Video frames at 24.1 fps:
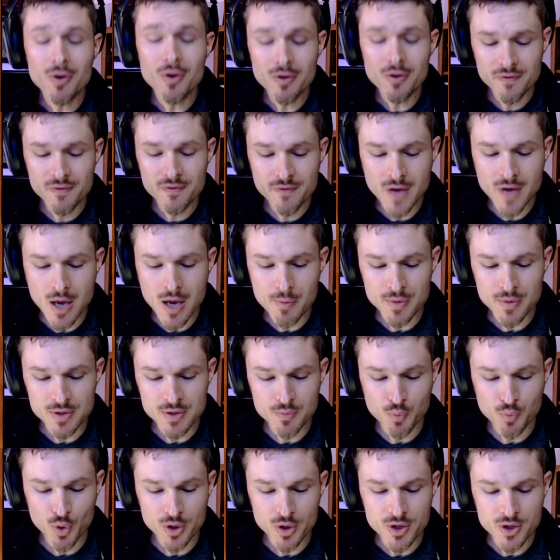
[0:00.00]
the famous
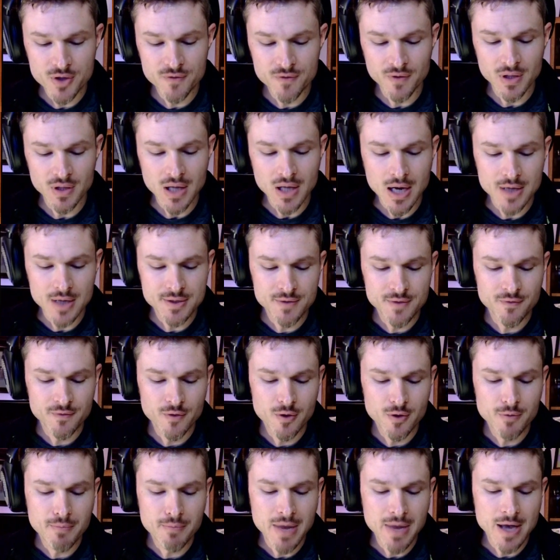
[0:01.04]
British philosopher,
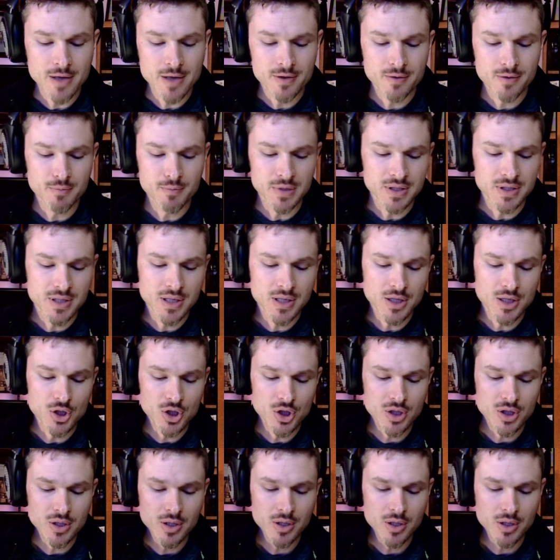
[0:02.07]
mathematician.